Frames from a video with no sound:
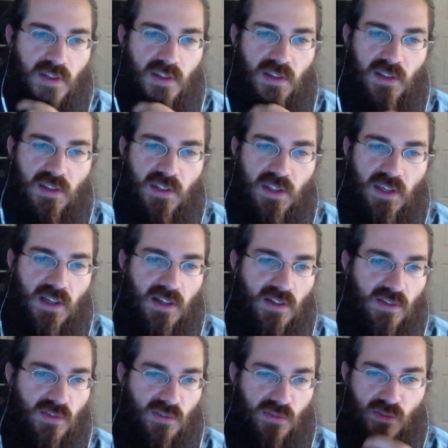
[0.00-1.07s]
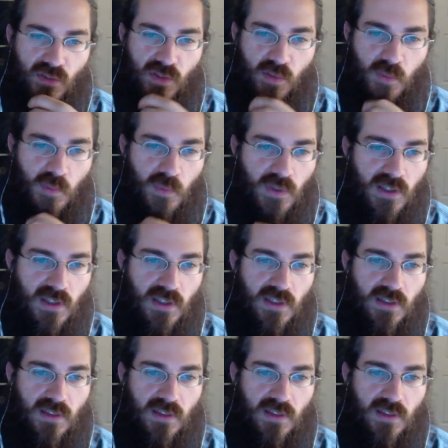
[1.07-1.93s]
Yeah, sure. I mean, we can.